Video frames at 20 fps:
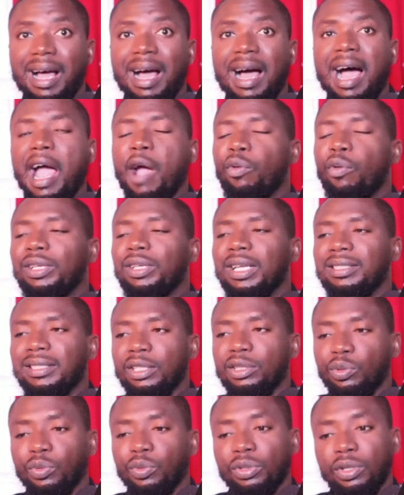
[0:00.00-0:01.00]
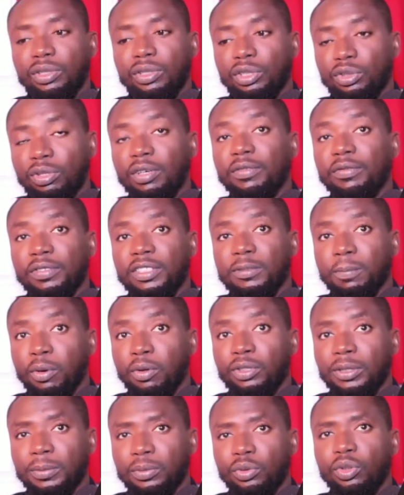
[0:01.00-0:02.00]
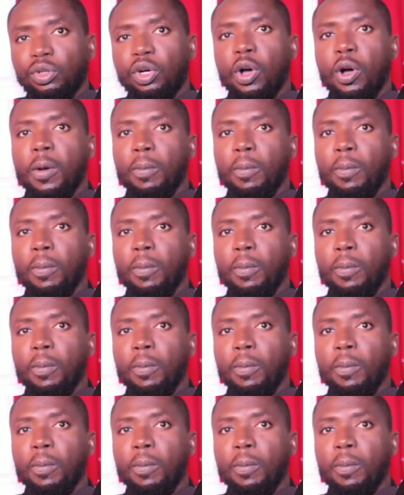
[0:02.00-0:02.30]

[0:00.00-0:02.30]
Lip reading: I want Arsenal to win all the trophies possible,